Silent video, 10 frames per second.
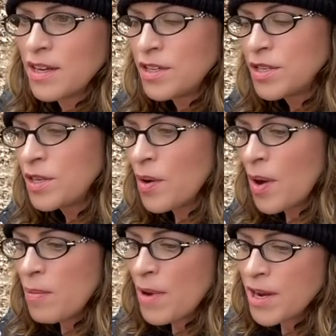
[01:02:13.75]
to go
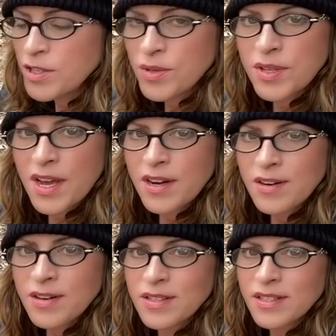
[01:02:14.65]
up on Truth
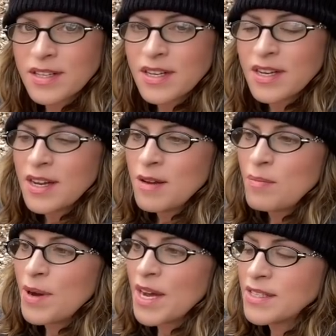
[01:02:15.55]
Hunters.
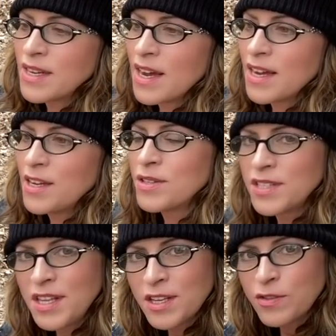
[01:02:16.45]
But uh, you'll
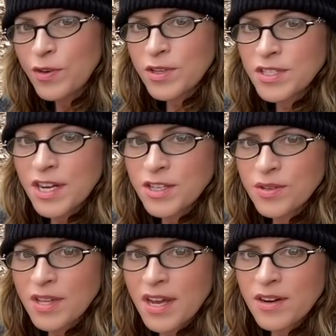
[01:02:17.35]
see this first on
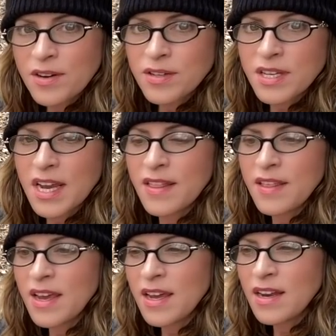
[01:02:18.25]
Truth Hunters and
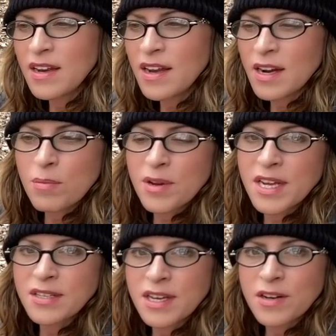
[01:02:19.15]
then a couple
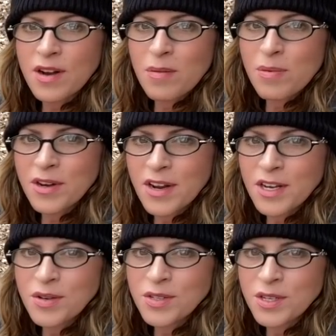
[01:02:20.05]
days later I'll put it on
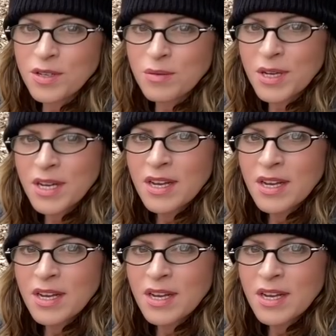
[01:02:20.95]
YouTube.